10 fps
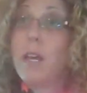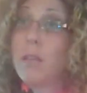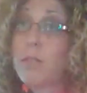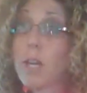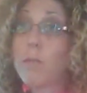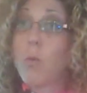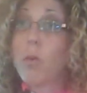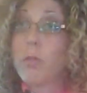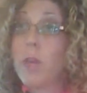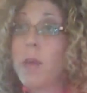set
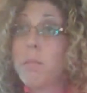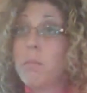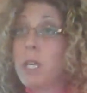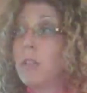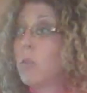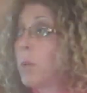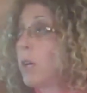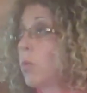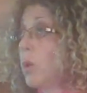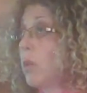forth means
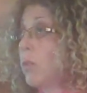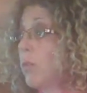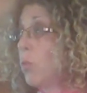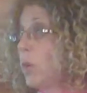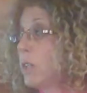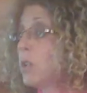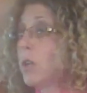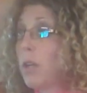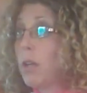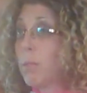by which
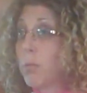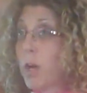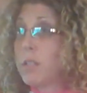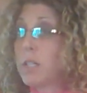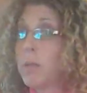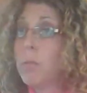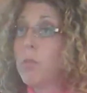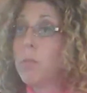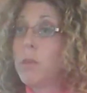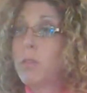project
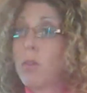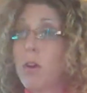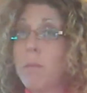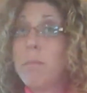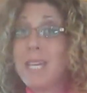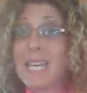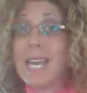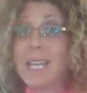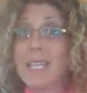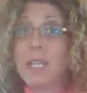improvements are
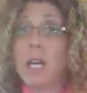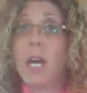mitigated,